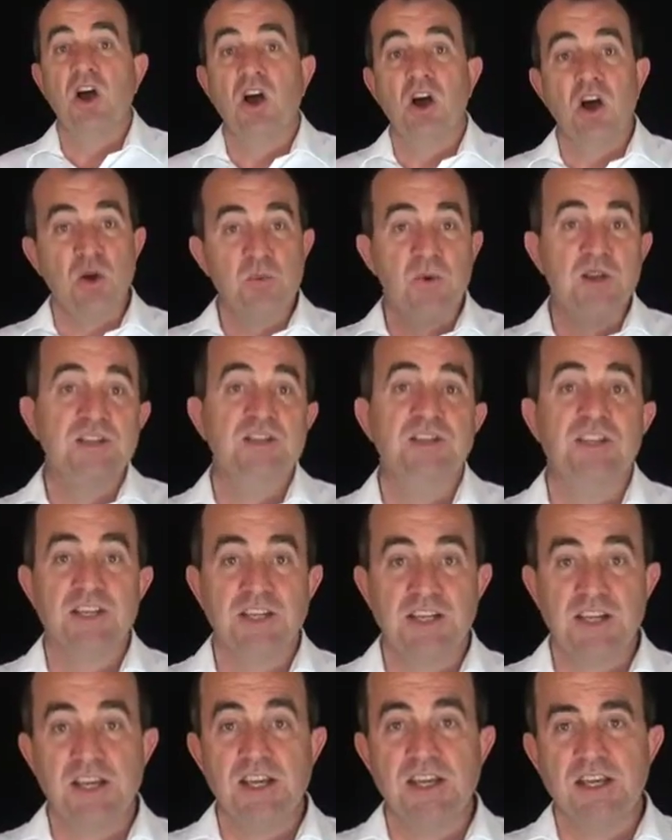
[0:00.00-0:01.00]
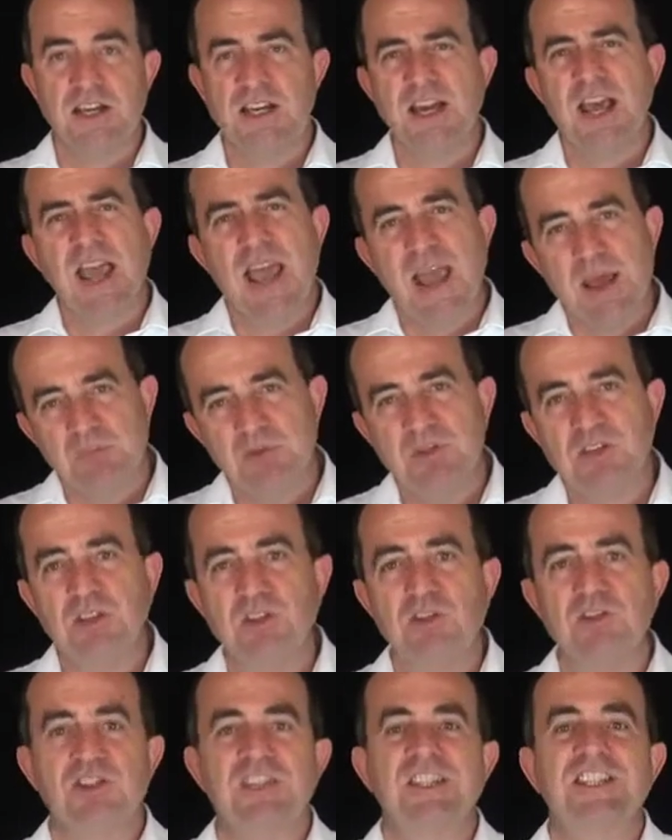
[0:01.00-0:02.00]
I once did a gig in an
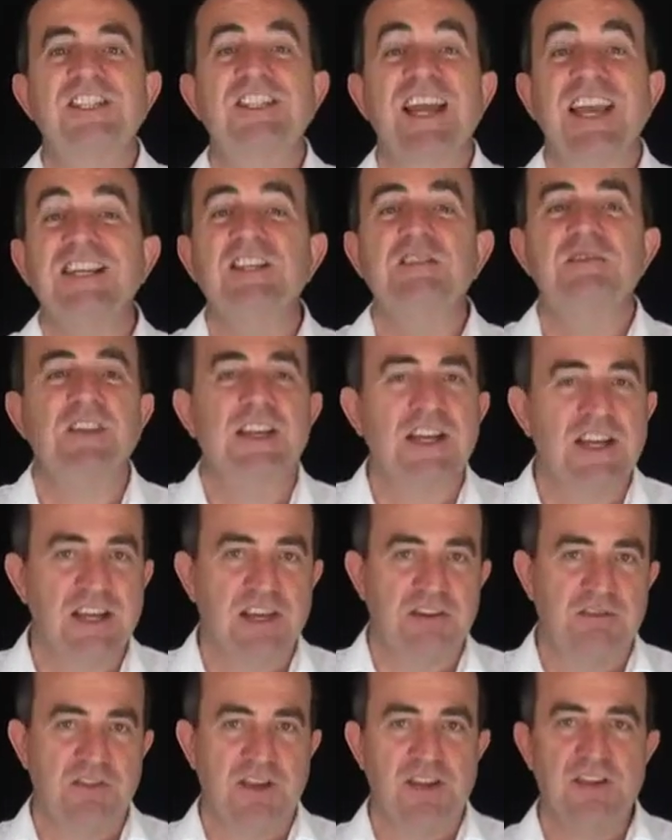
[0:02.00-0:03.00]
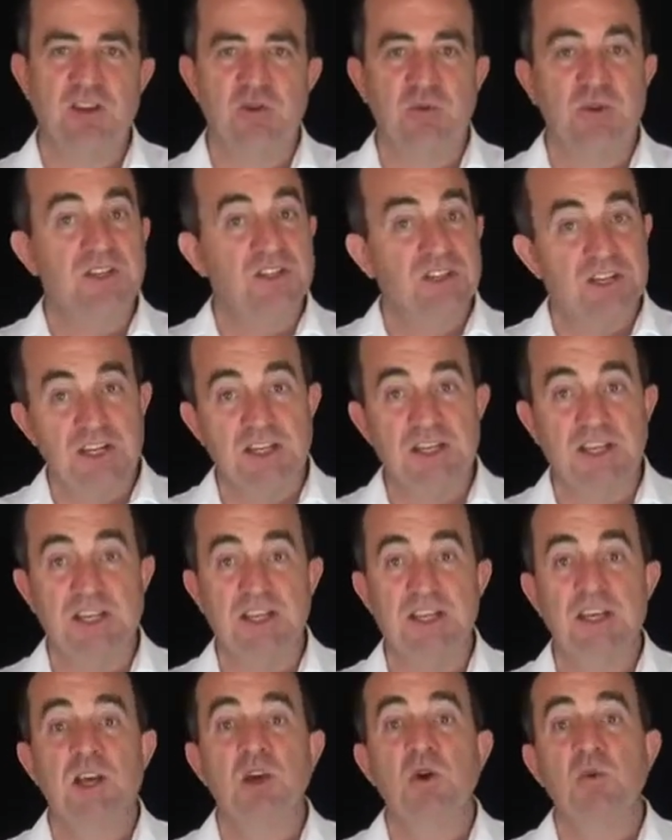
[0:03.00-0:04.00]
absolute state-of-the-art venue in
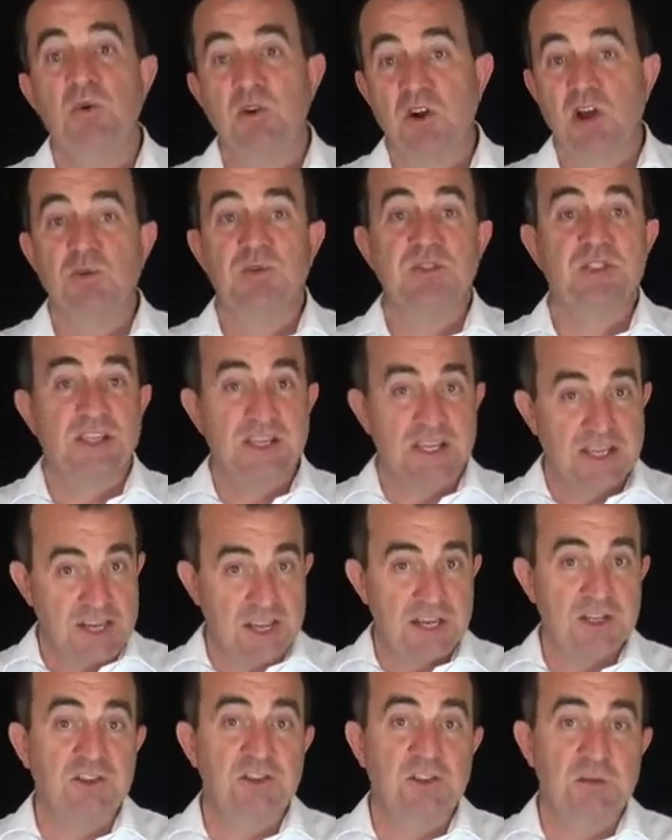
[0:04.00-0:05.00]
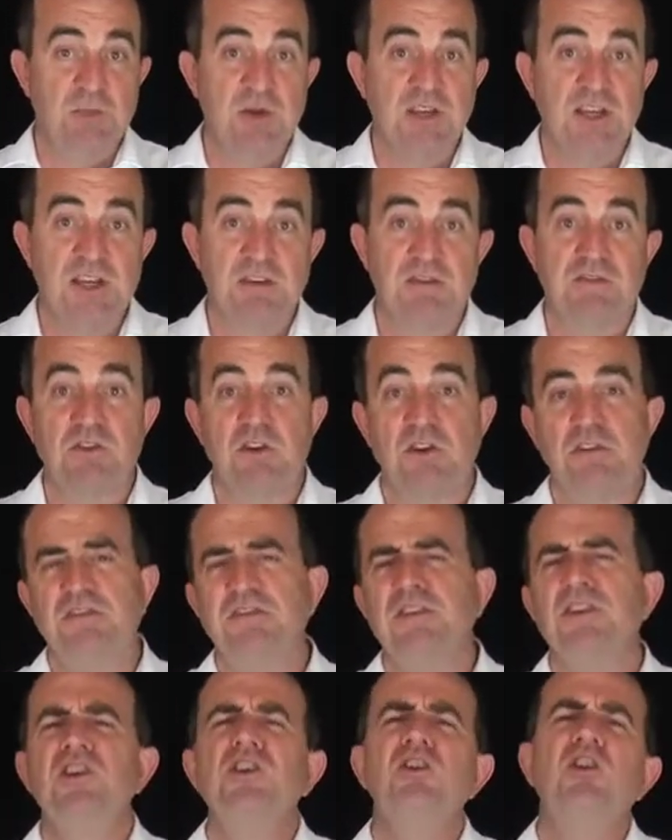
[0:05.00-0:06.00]
Sydney when I was the guest speaker for a
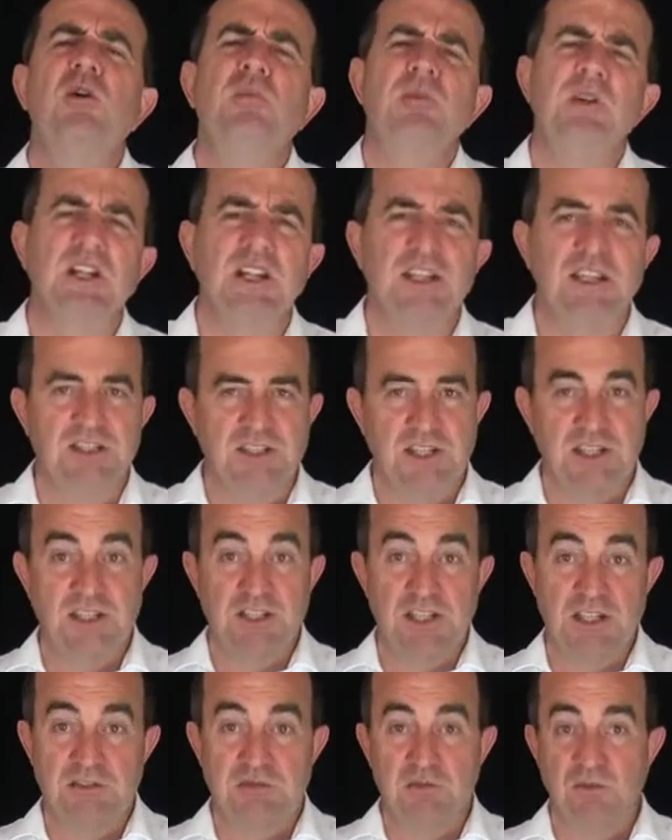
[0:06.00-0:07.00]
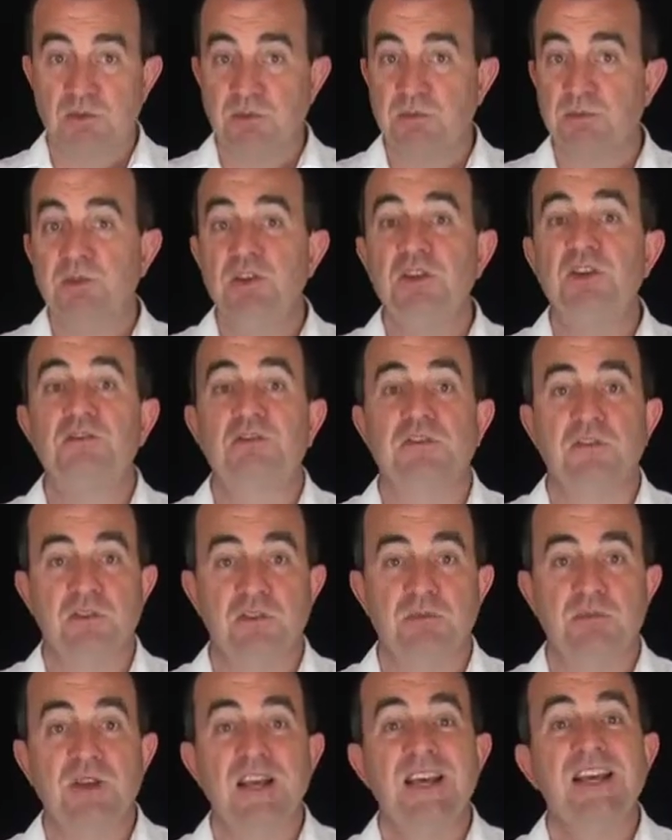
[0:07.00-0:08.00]
phenomenally successful computer
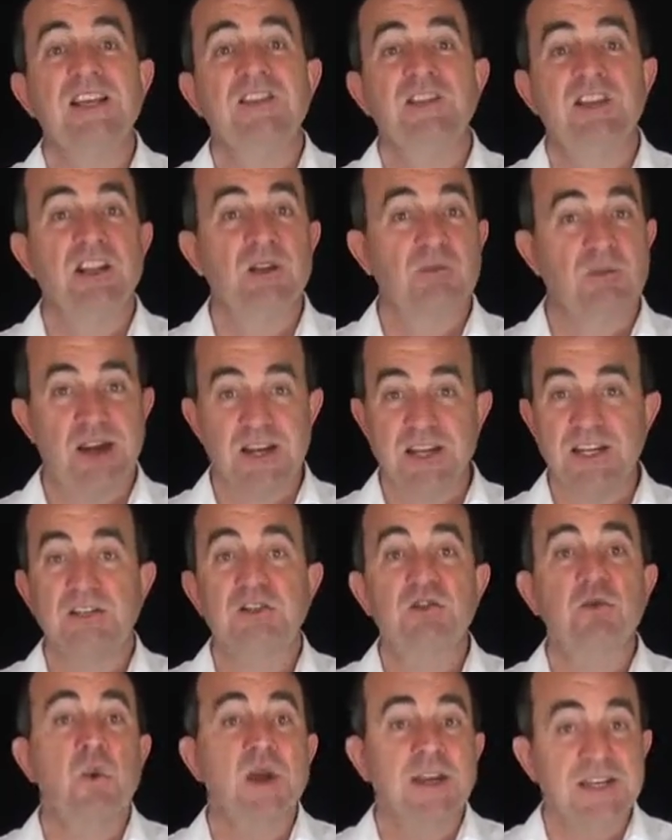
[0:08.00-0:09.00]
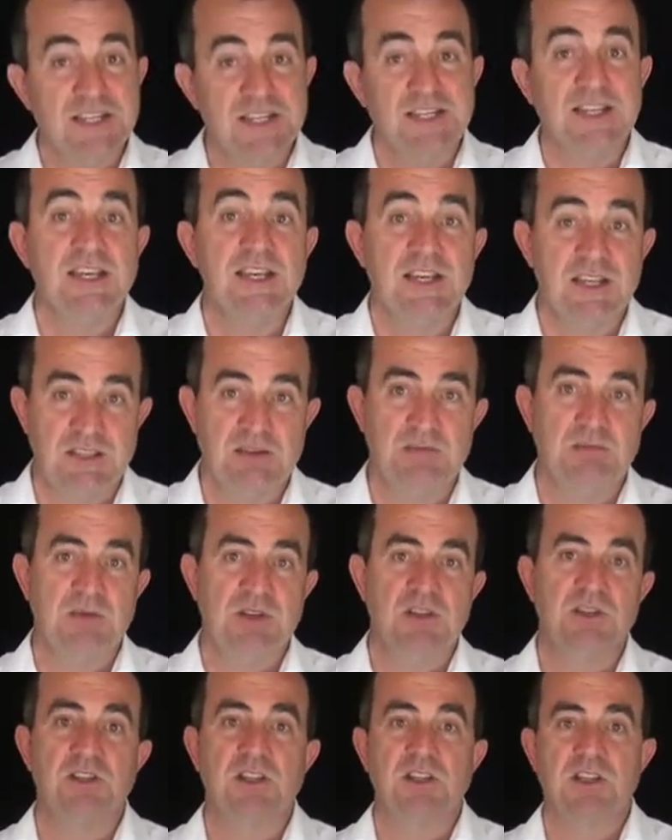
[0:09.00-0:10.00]
firm celebrating 20 years in
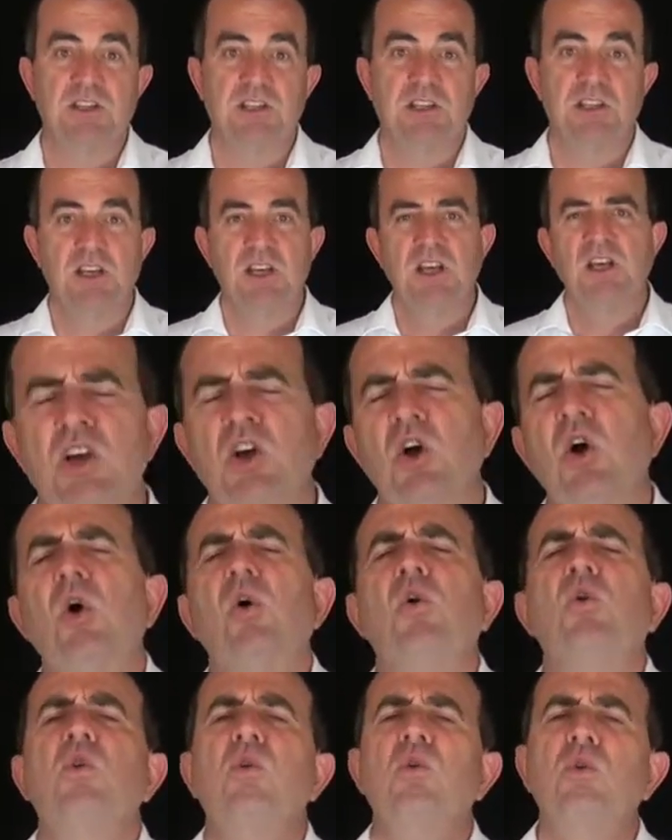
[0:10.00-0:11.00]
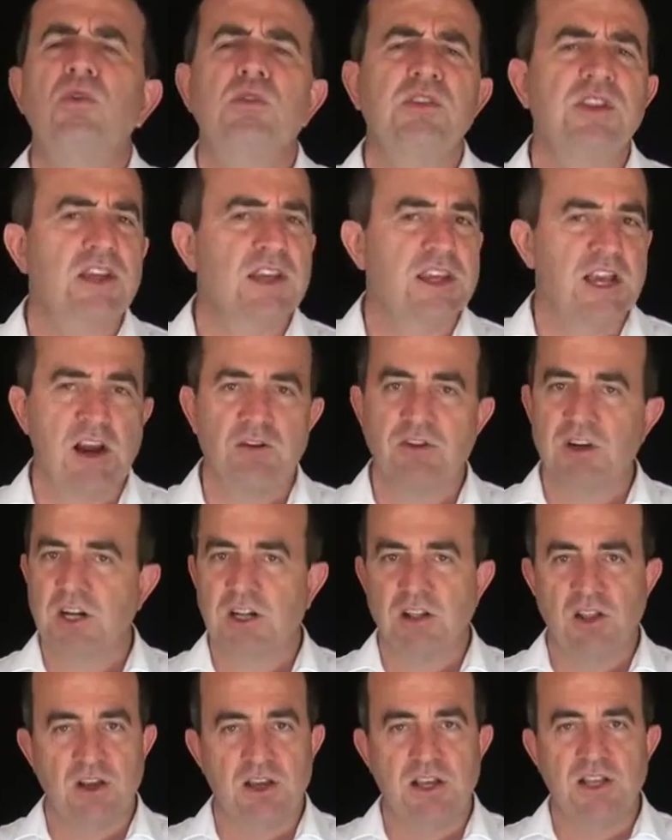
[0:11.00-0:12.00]
business. All their current
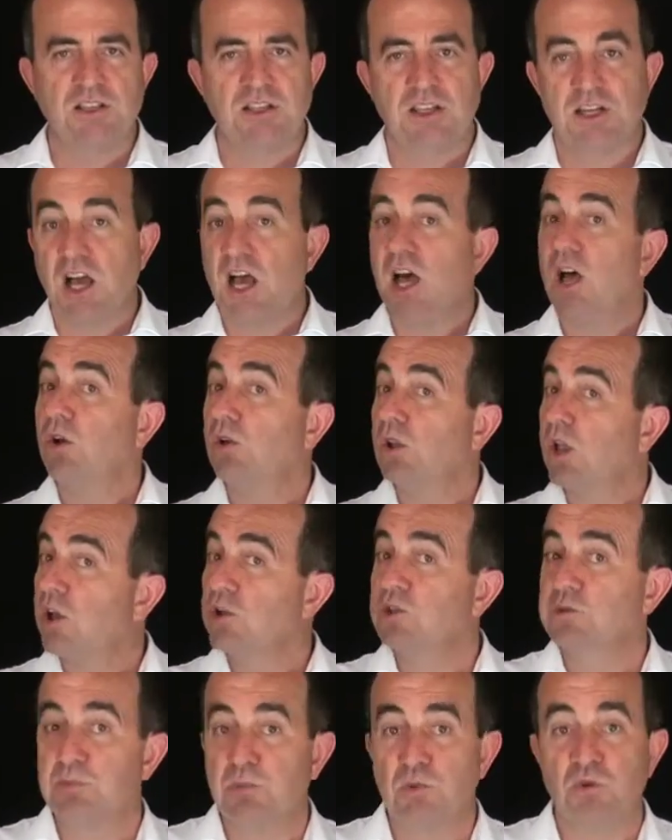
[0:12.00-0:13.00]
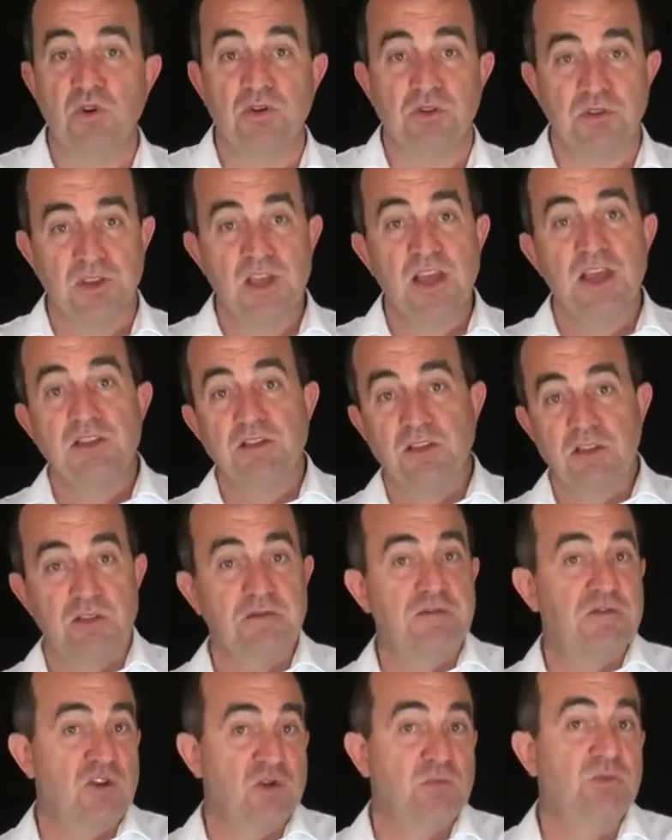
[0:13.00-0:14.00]
clients and a whole host more that the
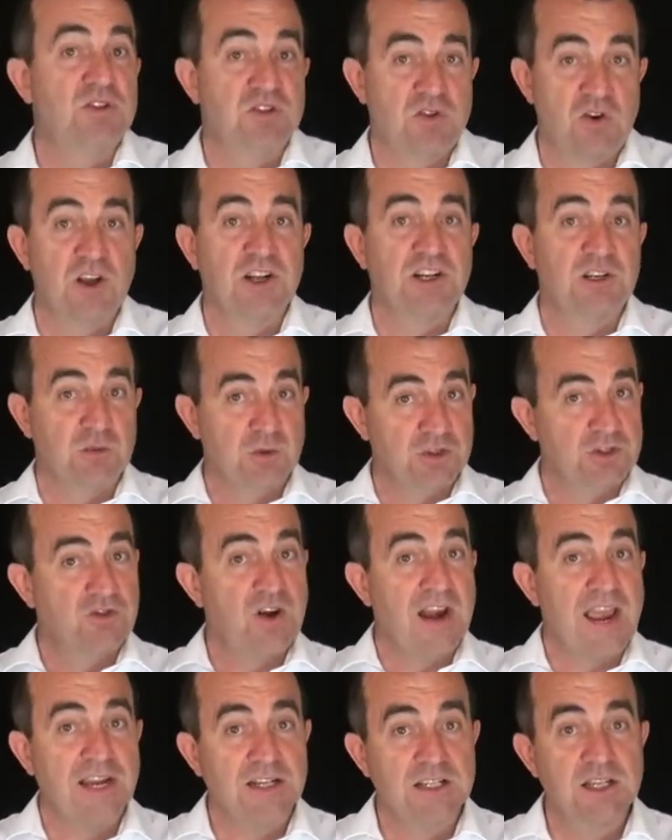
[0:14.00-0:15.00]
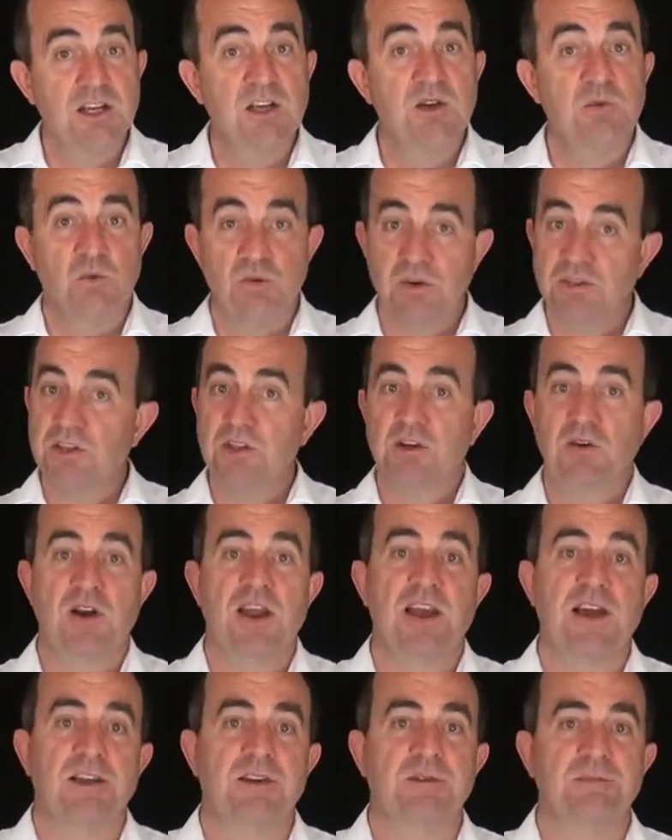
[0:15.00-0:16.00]
firm were trying to attract were in the
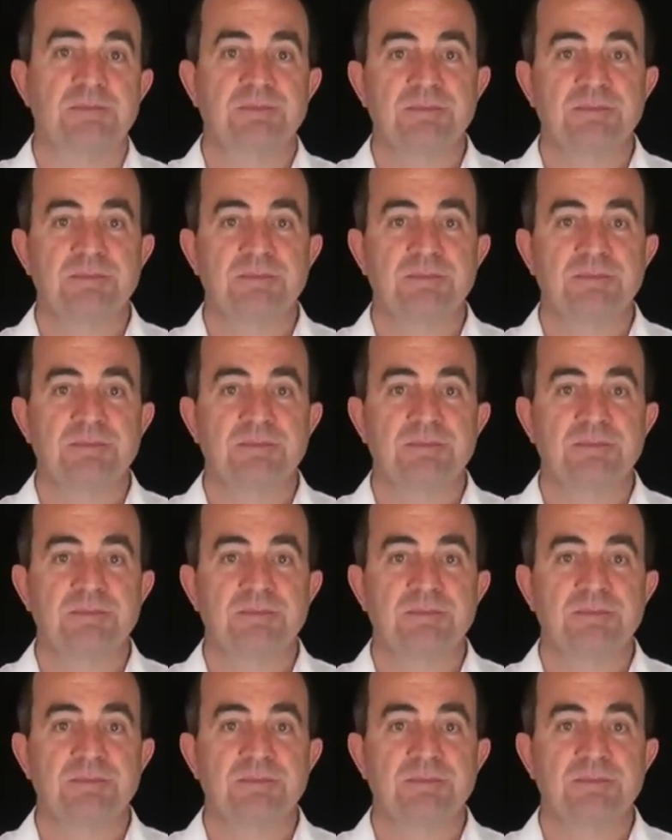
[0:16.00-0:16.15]
crowd.